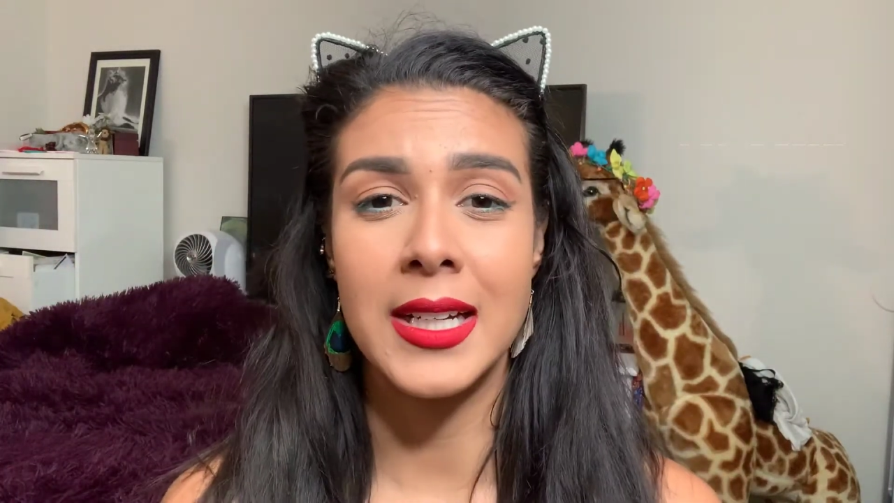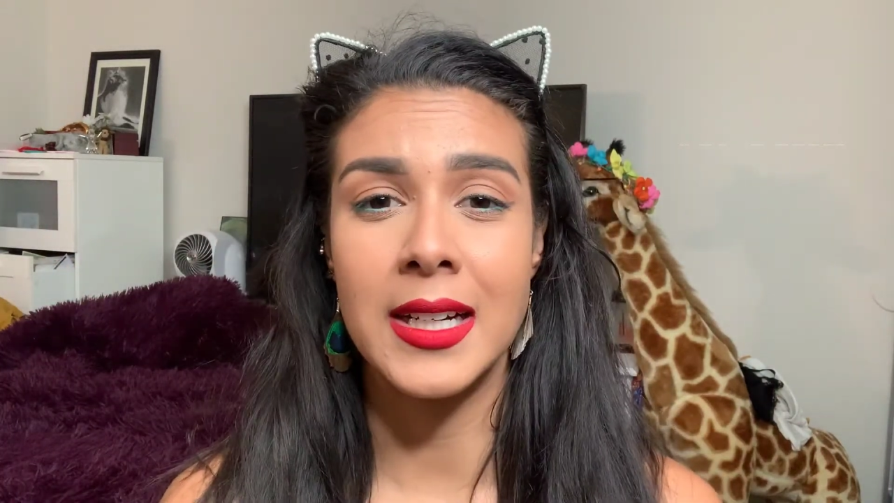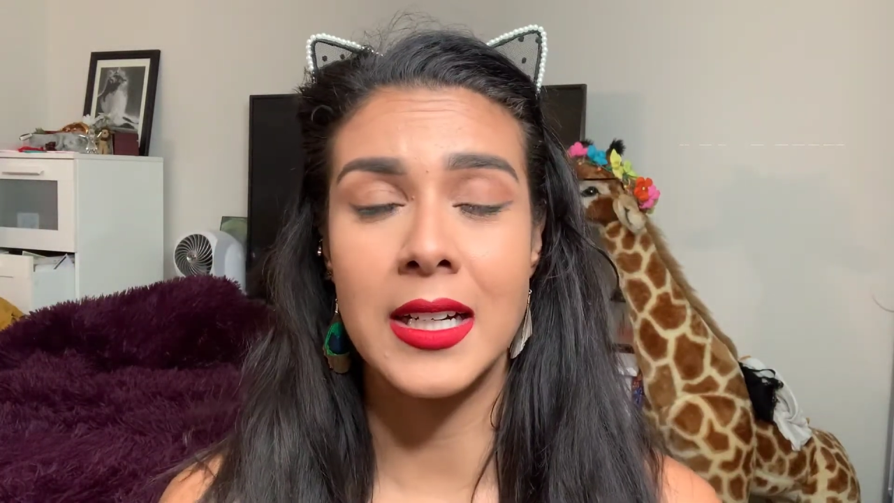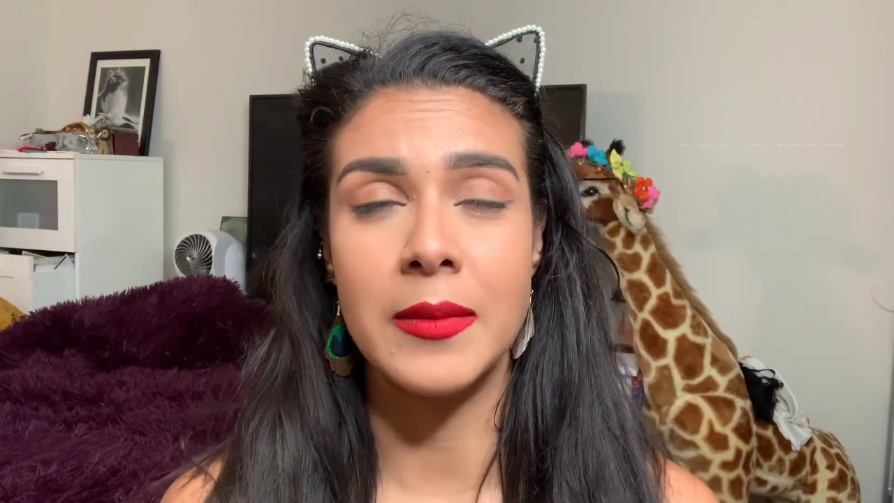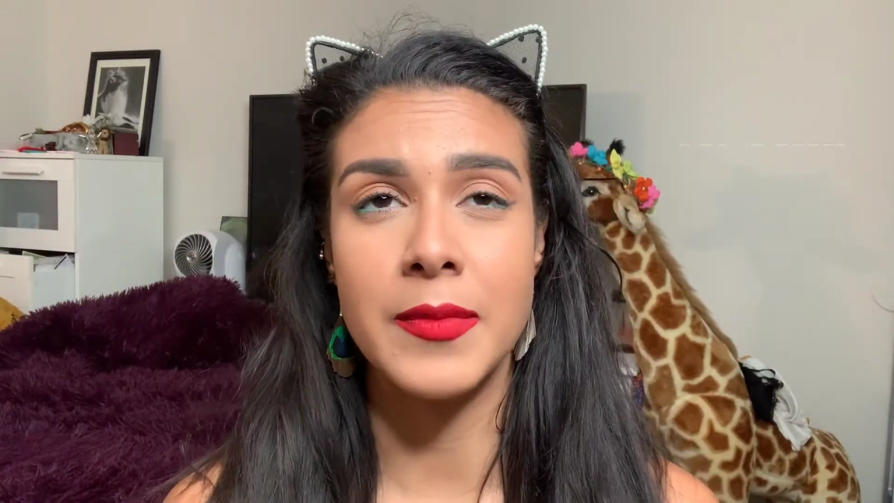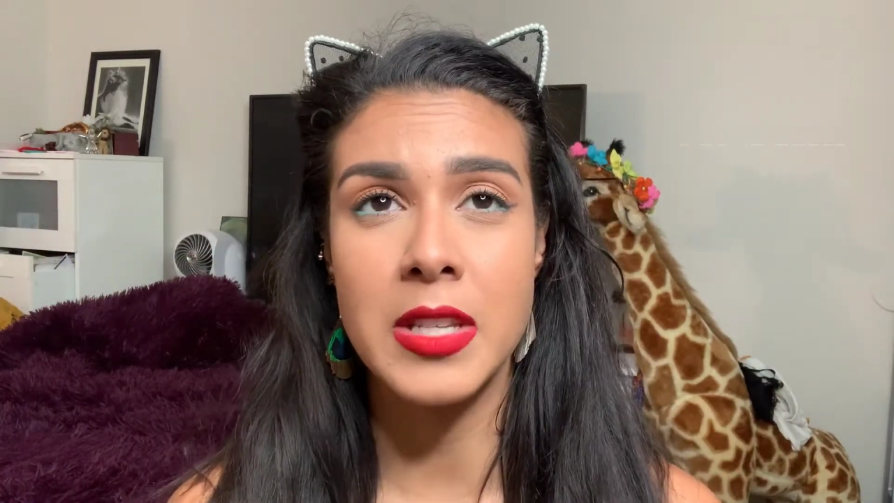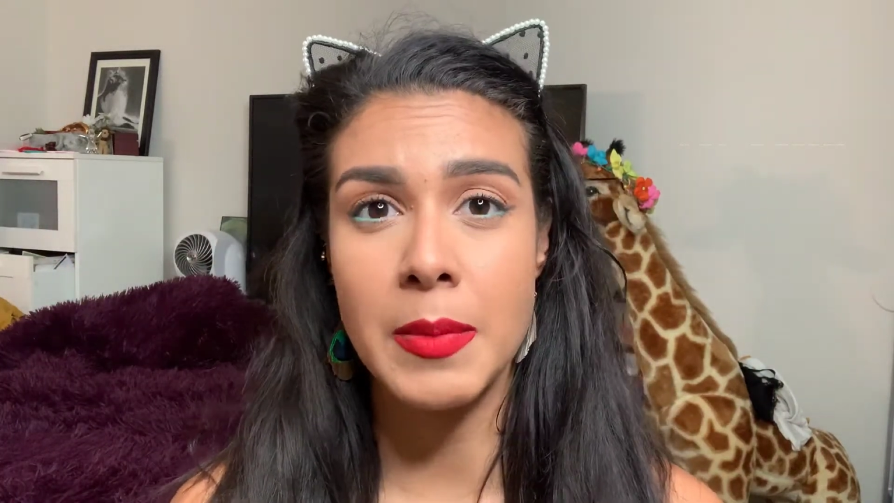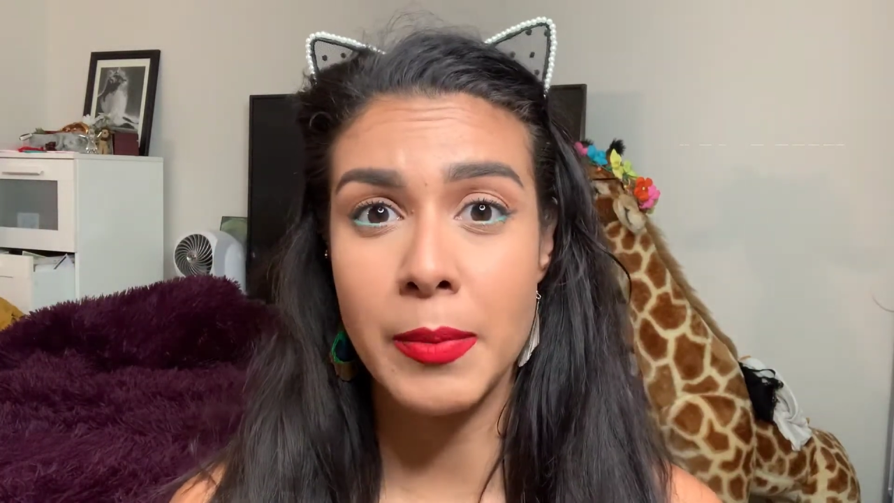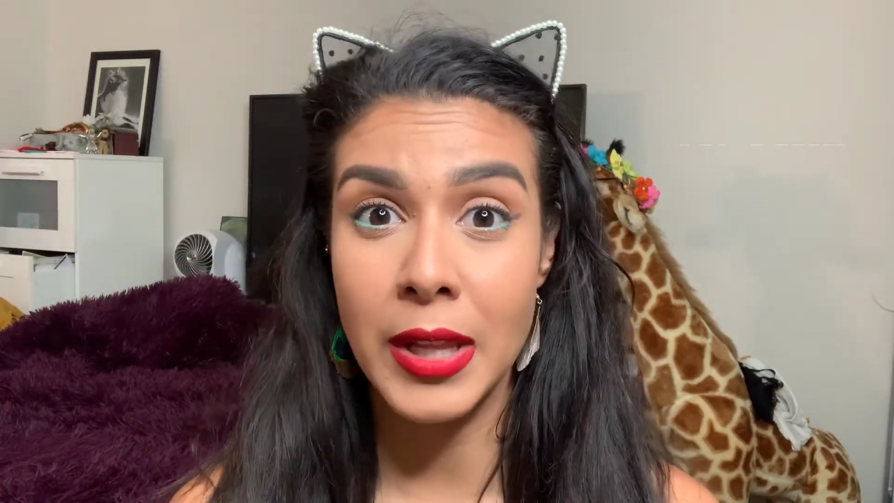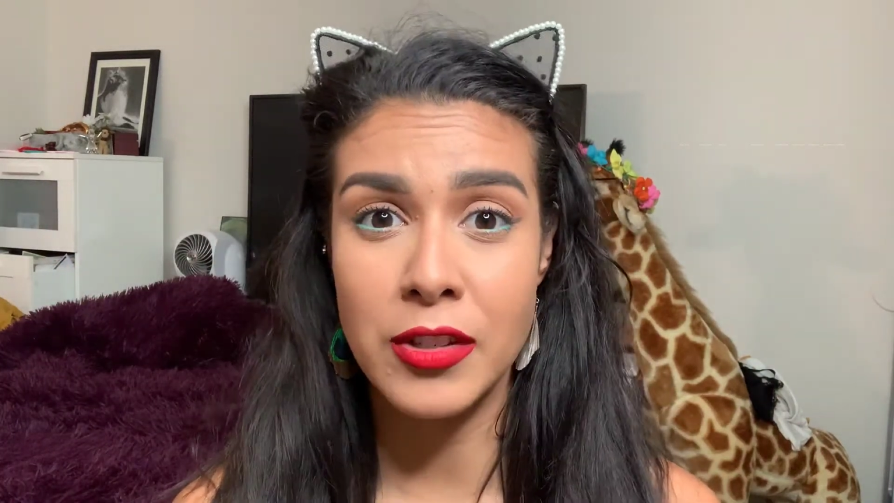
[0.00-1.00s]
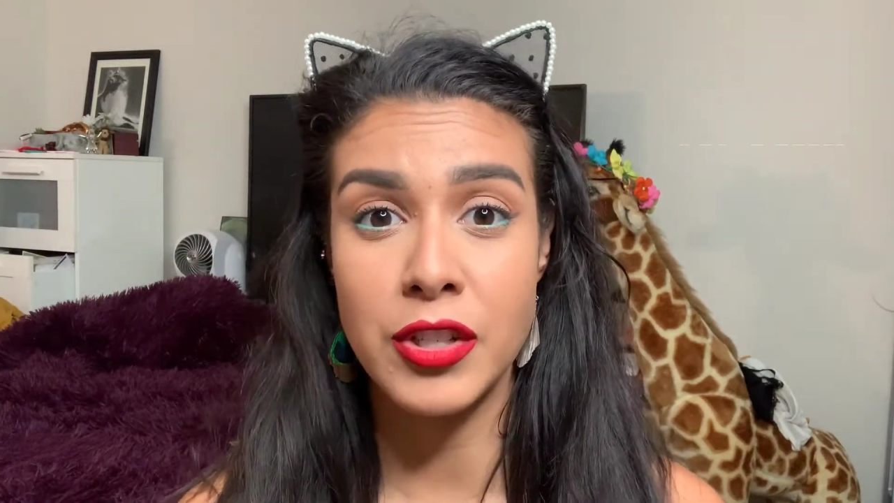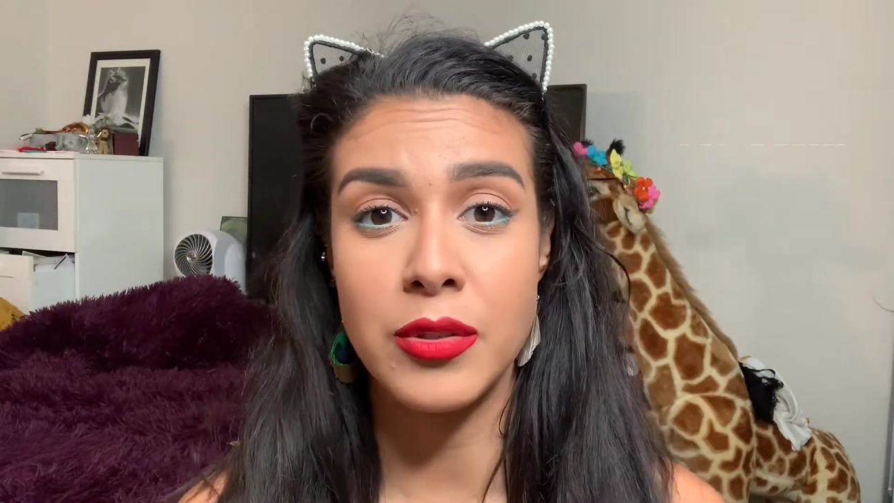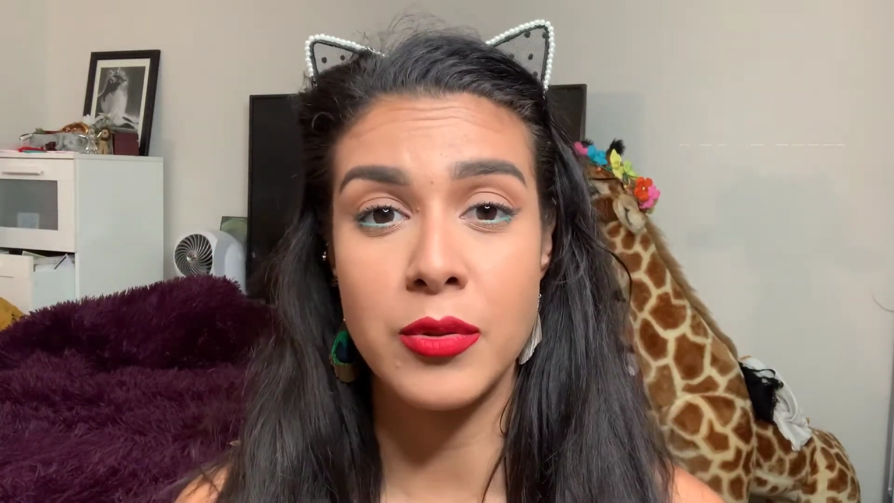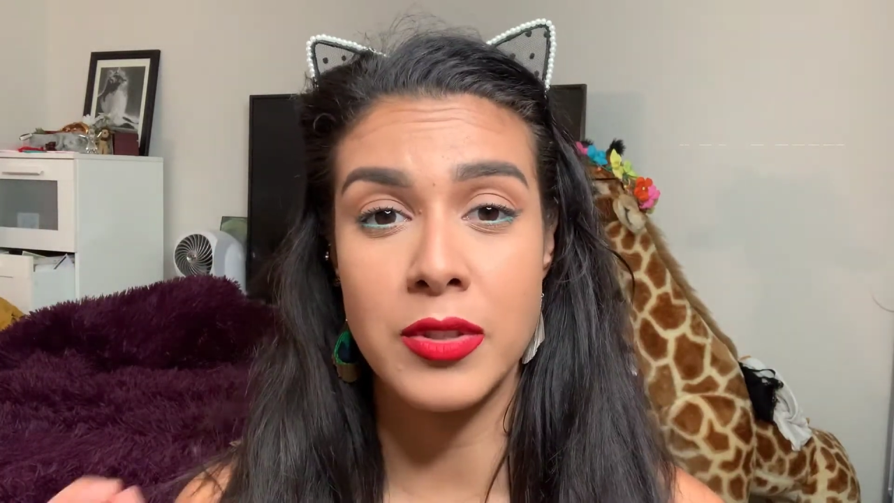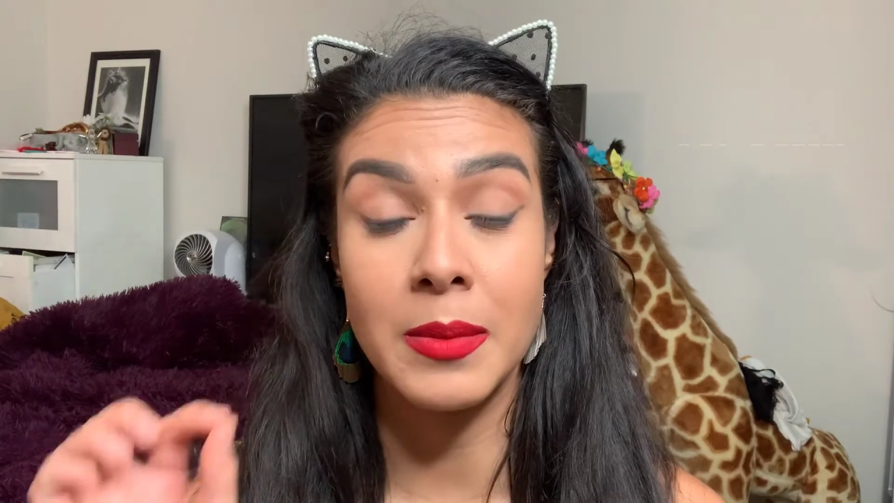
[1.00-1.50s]
Um, some people like to
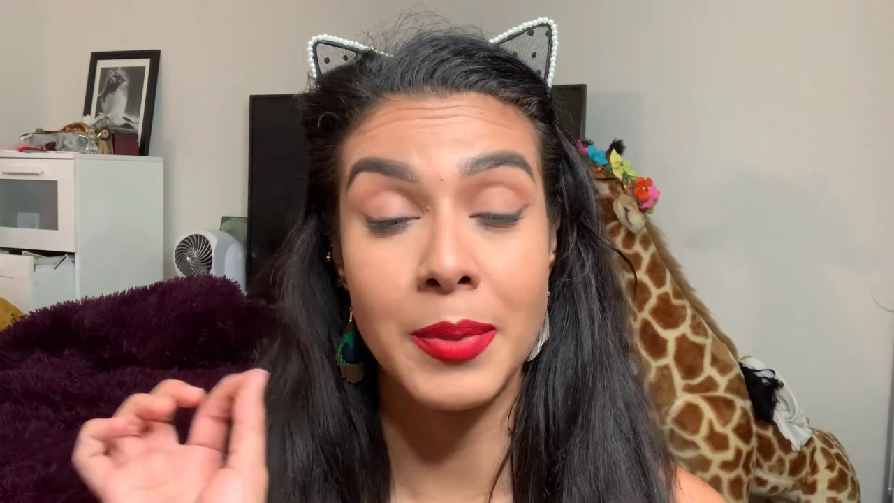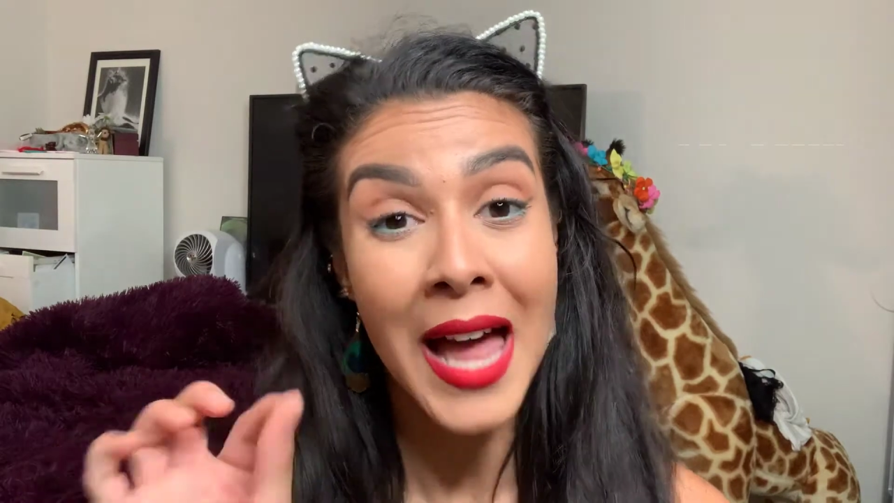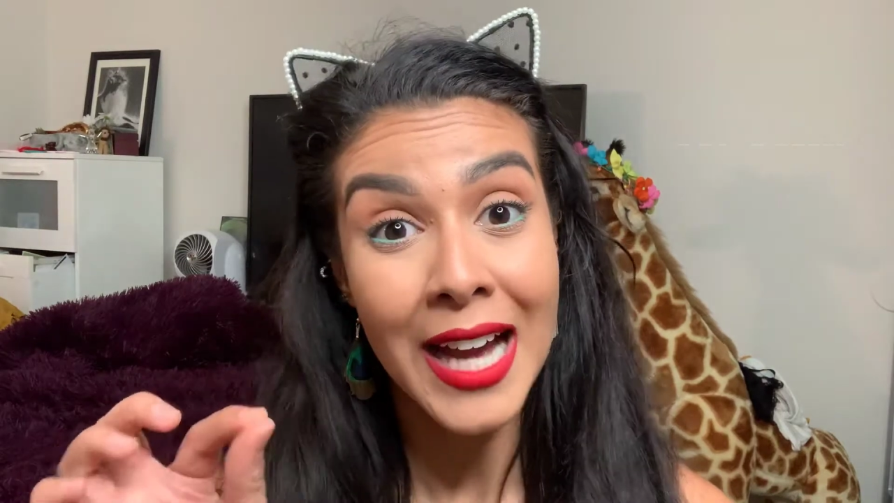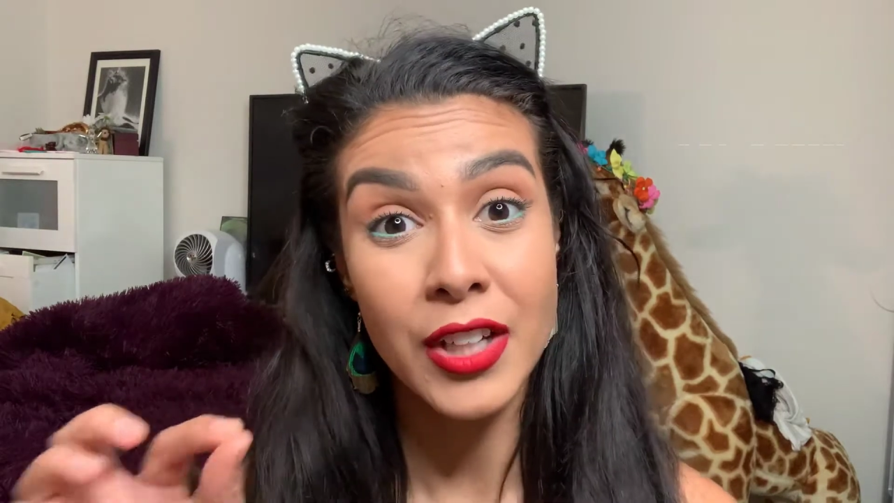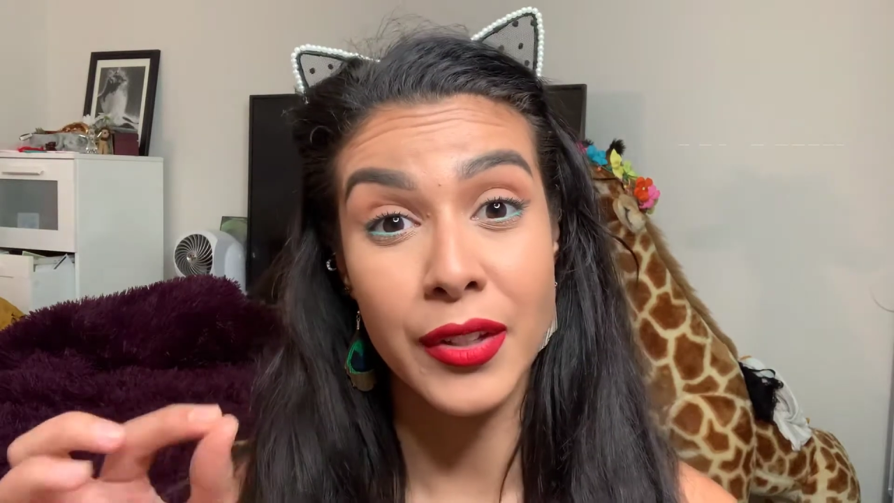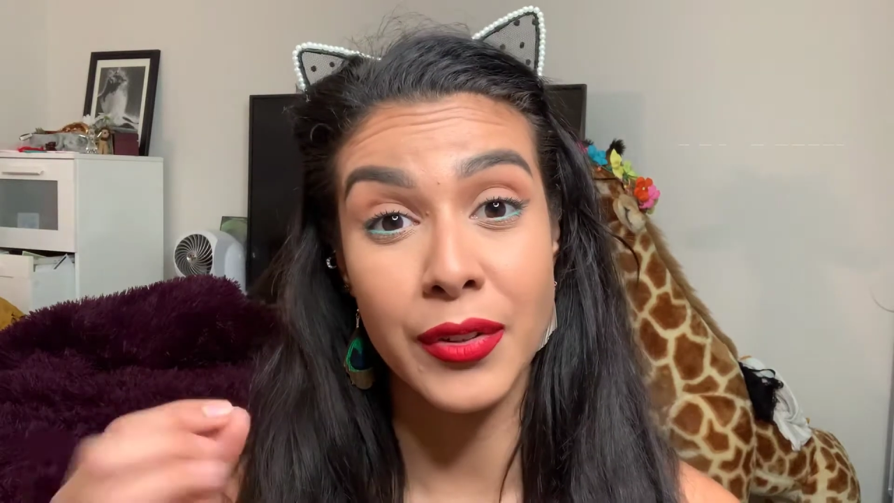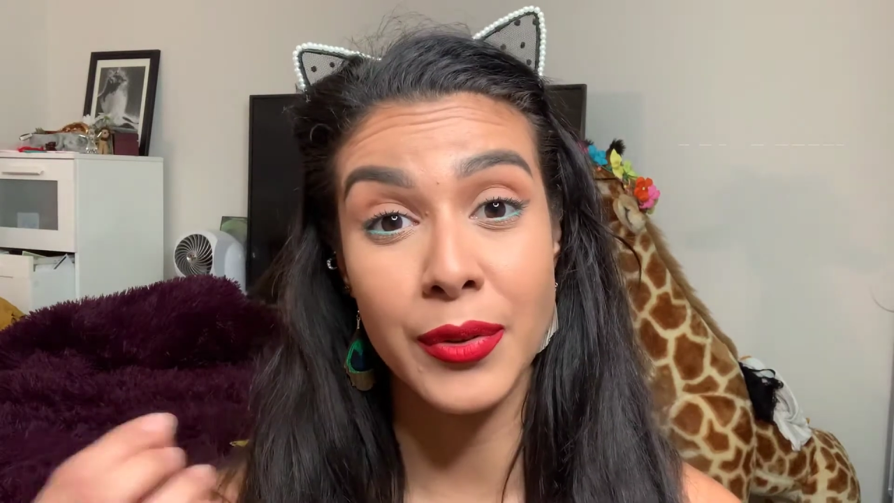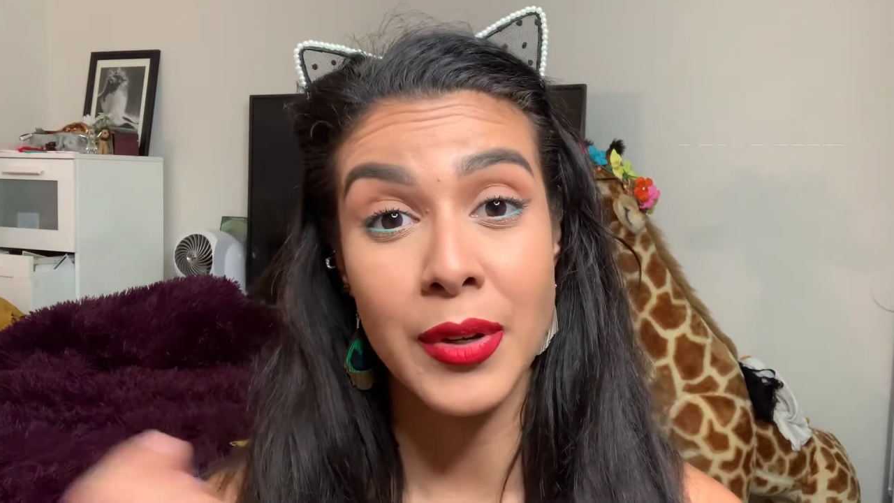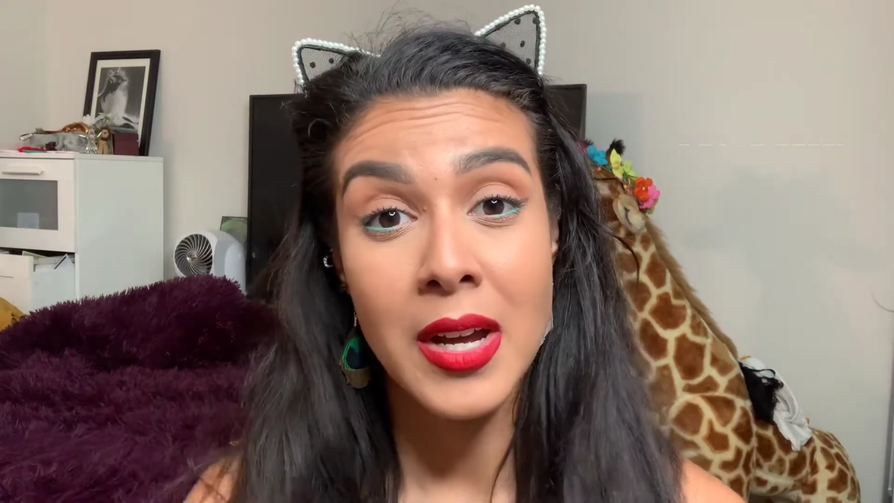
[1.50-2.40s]
use the black glue,